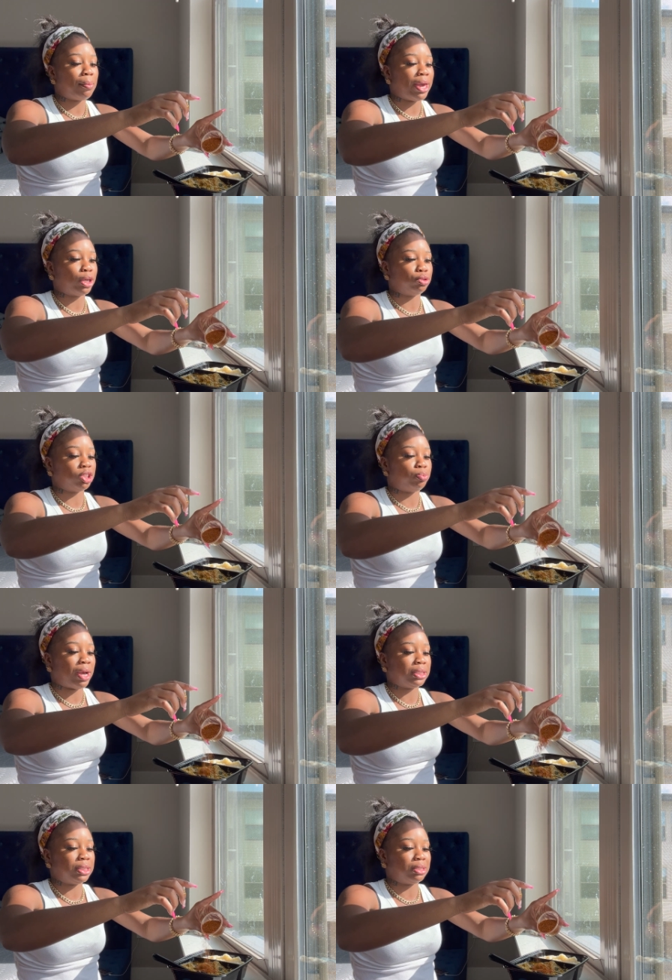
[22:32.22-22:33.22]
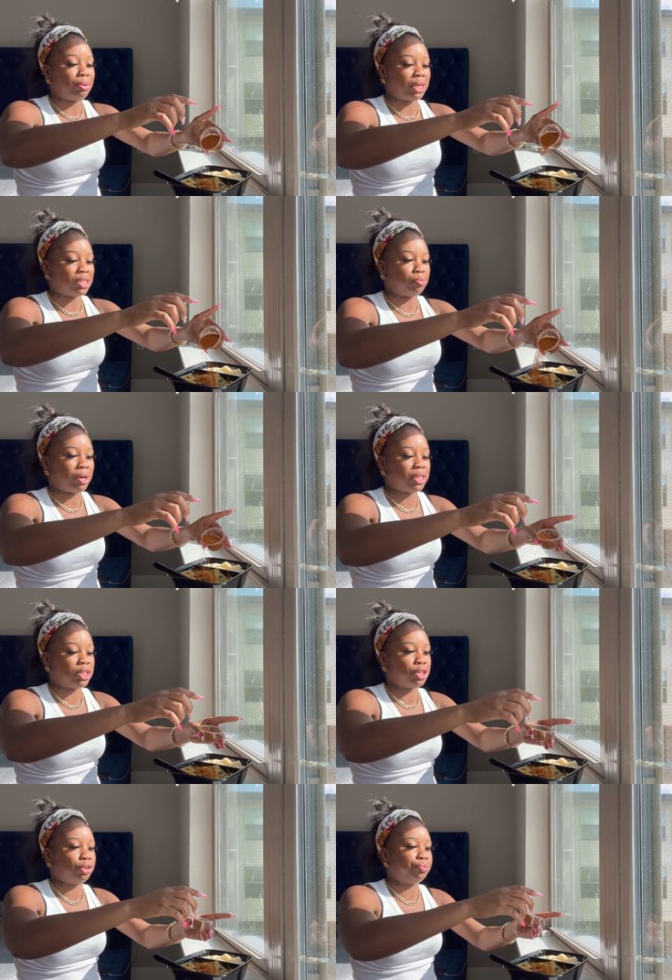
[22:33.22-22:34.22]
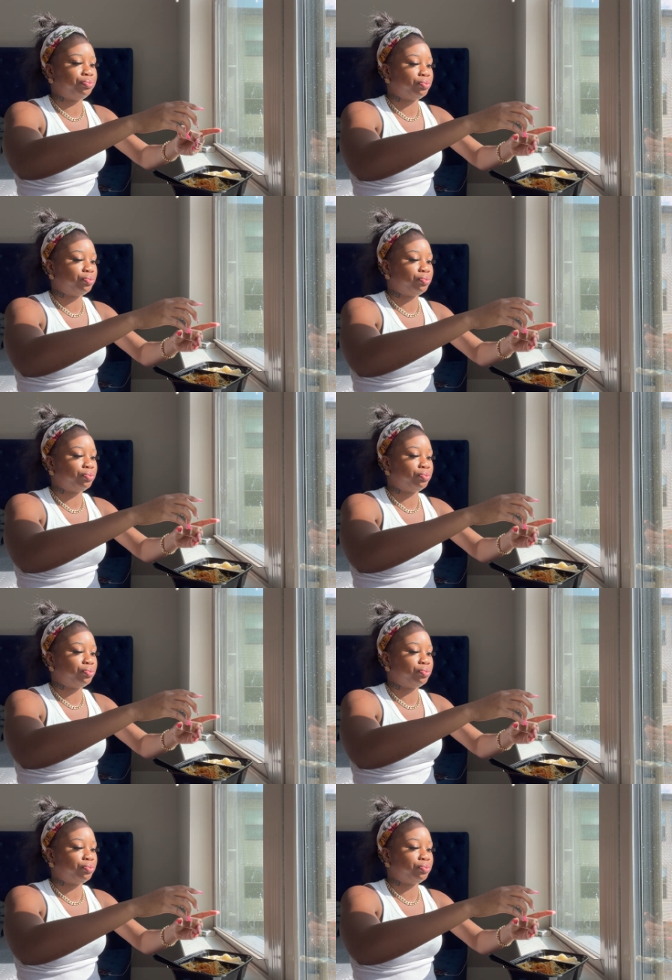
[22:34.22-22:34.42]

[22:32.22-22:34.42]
extra spices to make it spicier.